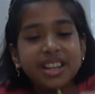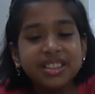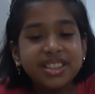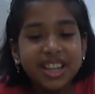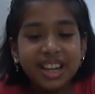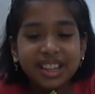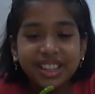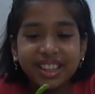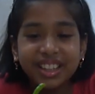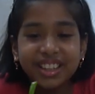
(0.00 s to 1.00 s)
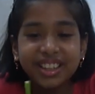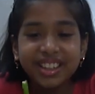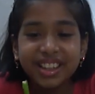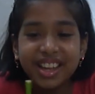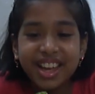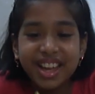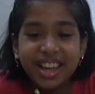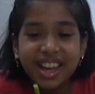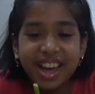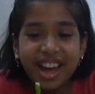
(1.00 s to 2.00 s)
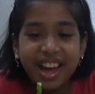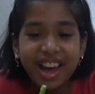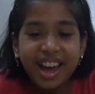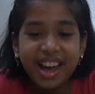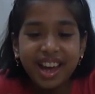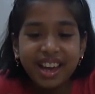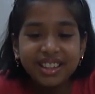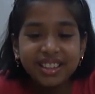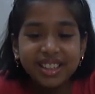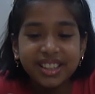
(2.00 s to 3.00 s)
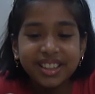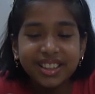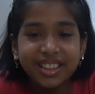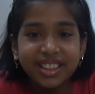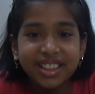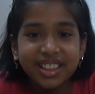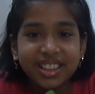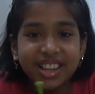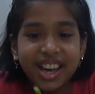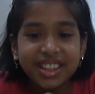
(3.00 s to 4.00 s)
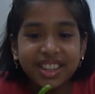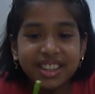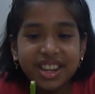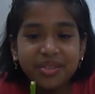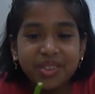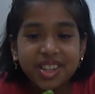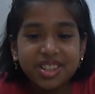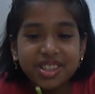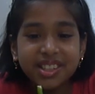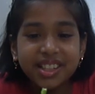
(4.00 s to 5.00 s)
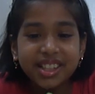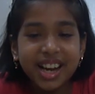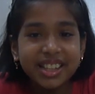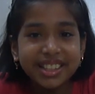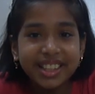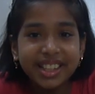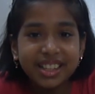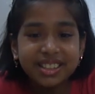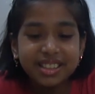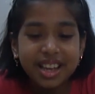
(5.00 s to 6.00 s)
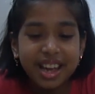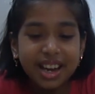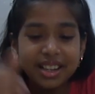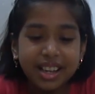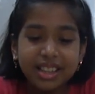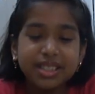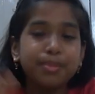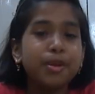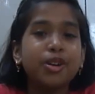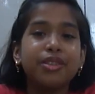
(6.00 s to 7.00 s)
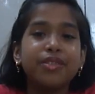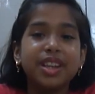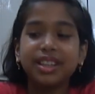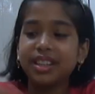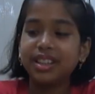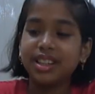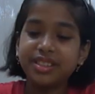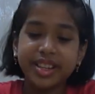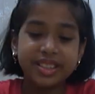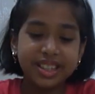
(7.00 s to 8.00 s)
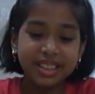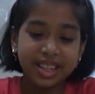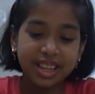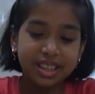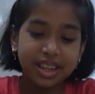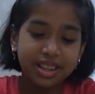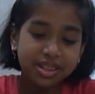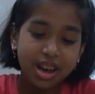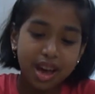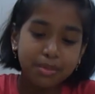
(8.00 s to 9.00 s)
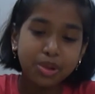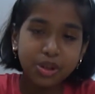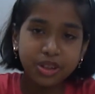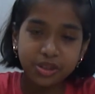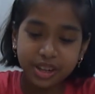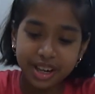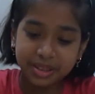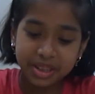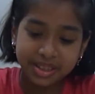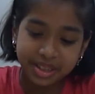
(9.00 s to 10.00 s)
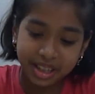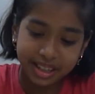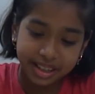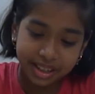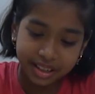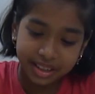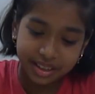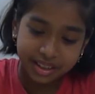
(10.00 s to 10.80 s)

chili, and I think that we should cut it and explore a very interesting thing here. So I am going to cut this chili here.